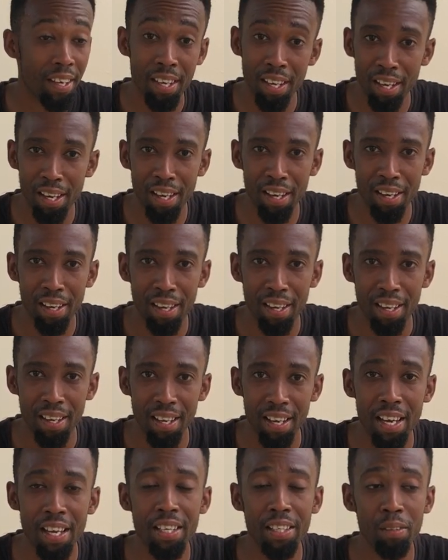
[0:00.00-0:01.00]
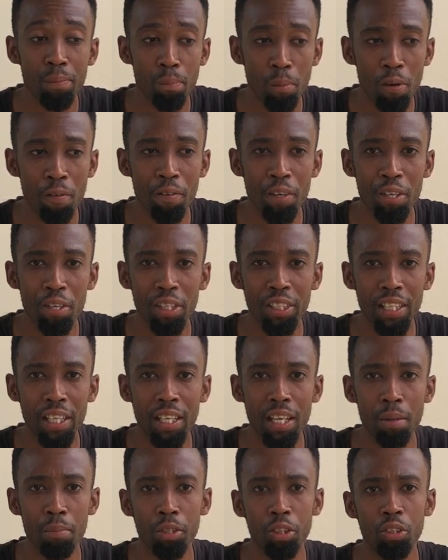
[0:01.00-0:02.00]
year, and more videos are
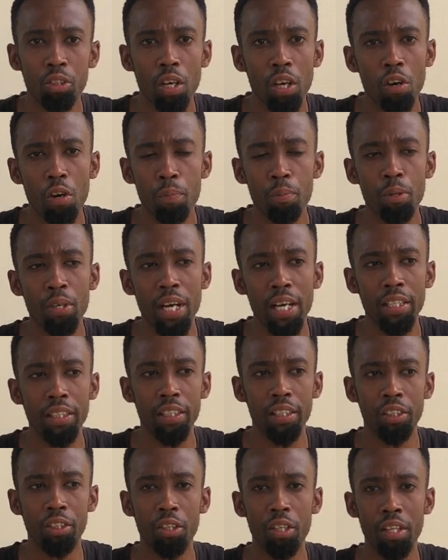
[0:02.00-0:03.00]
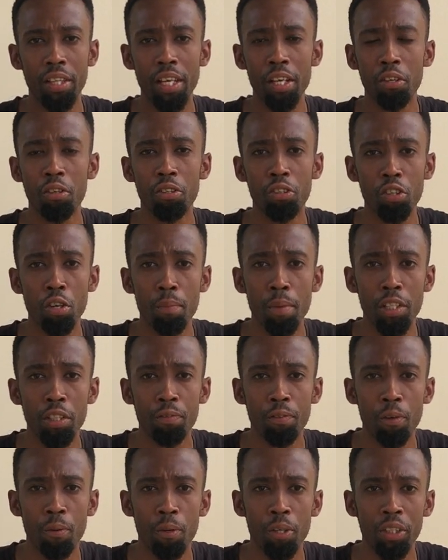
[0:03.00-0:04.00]
coming. So I hope you guys enjoy. Thank you so much
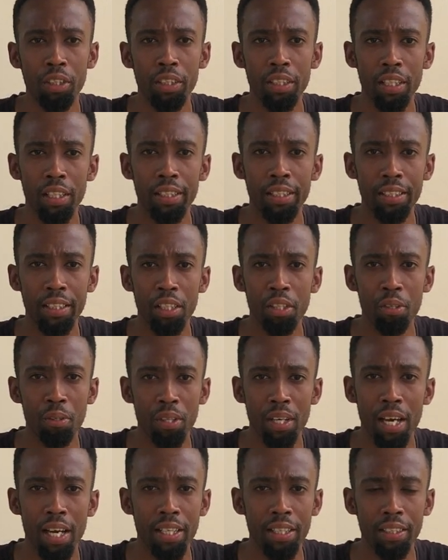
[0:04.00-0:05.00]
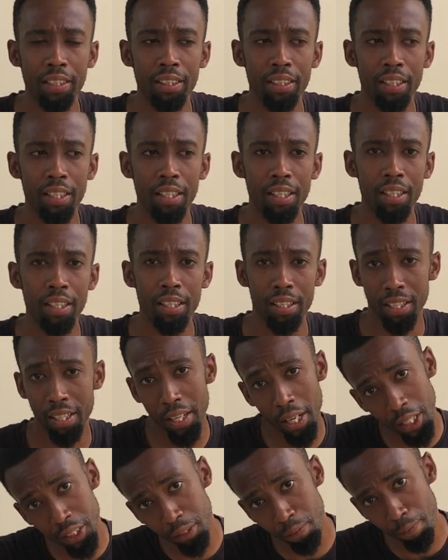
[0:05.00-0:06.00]
for watching, and see you guys in the
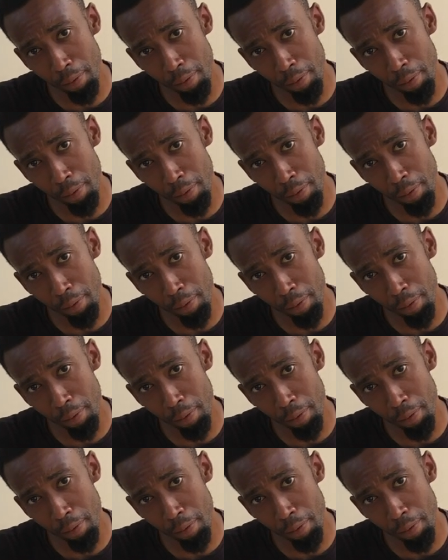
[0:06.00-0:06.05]
next